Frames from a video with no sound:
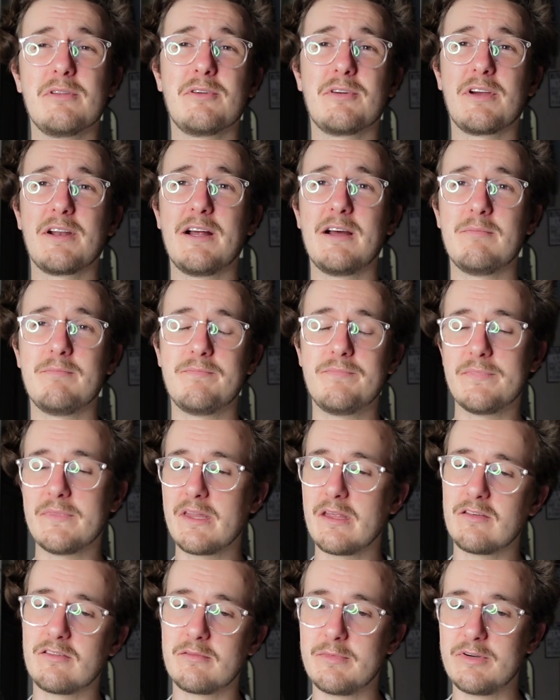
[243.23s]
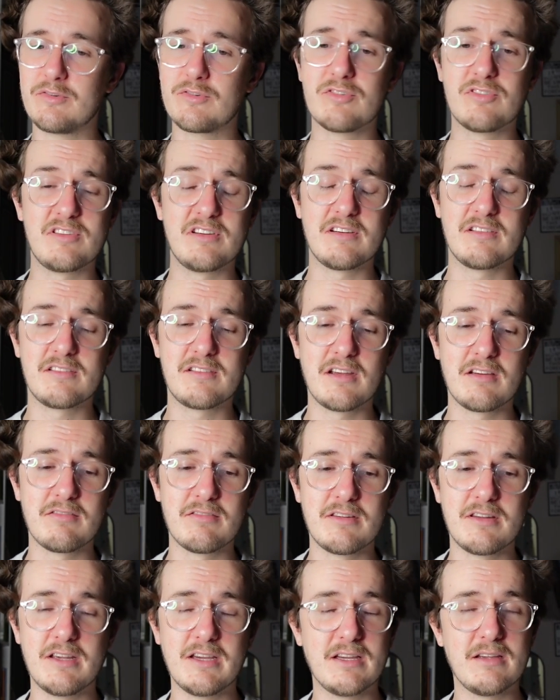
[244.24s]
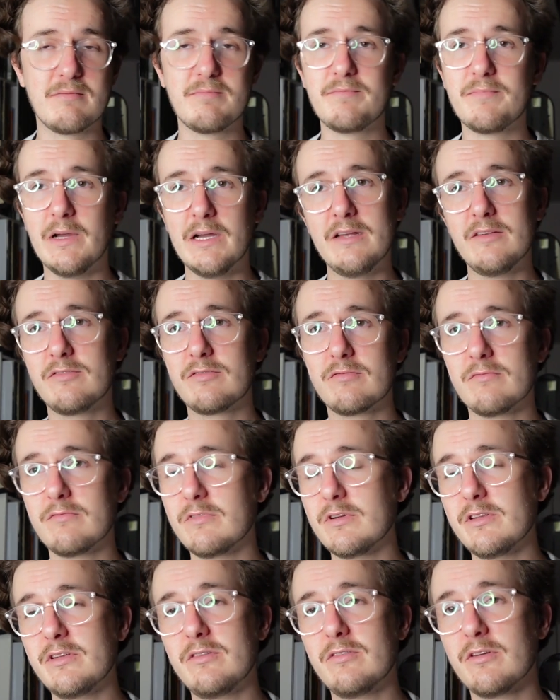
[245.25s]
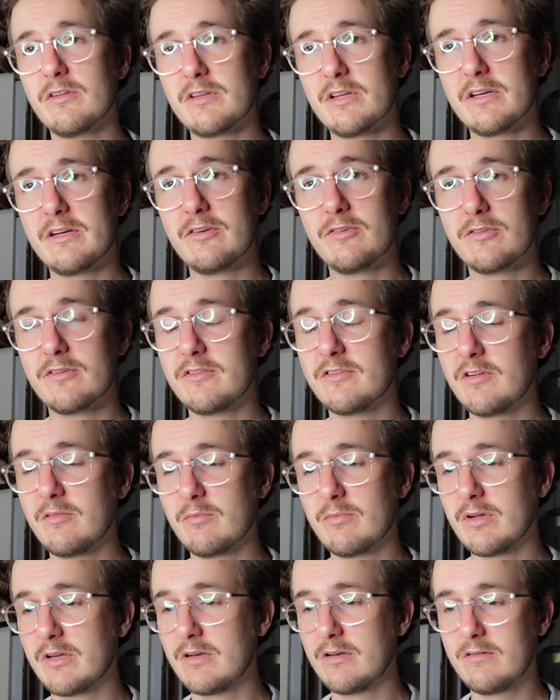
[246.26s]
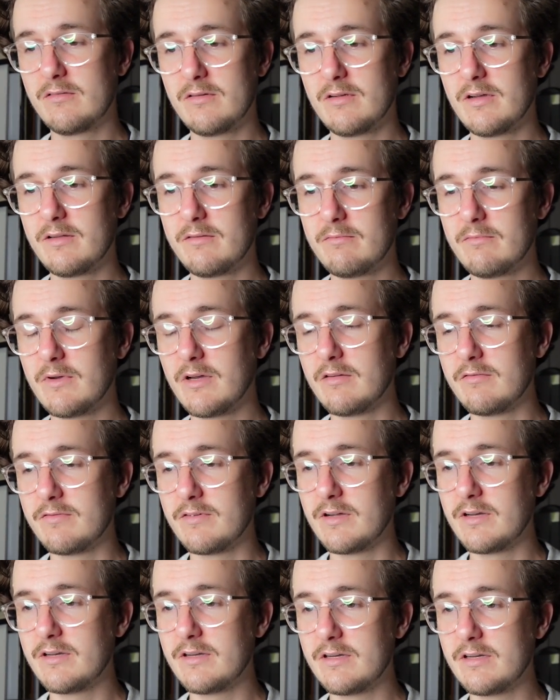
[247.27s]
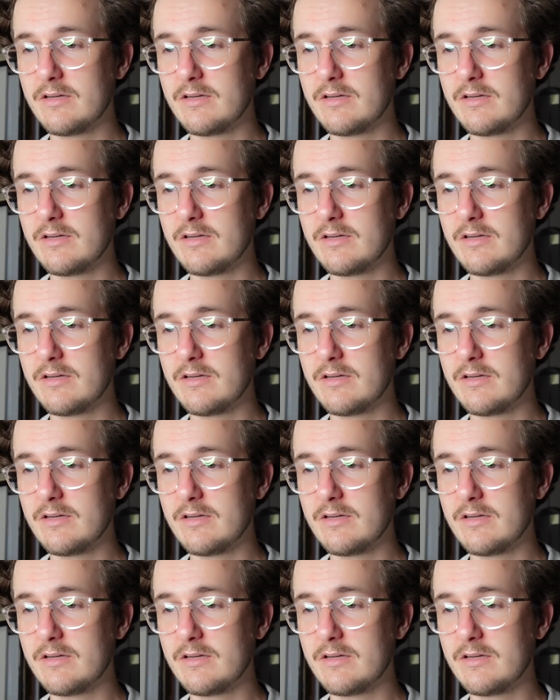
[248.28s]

look it up. There's some interesting stuff in there. It's really not that interesting, but I find it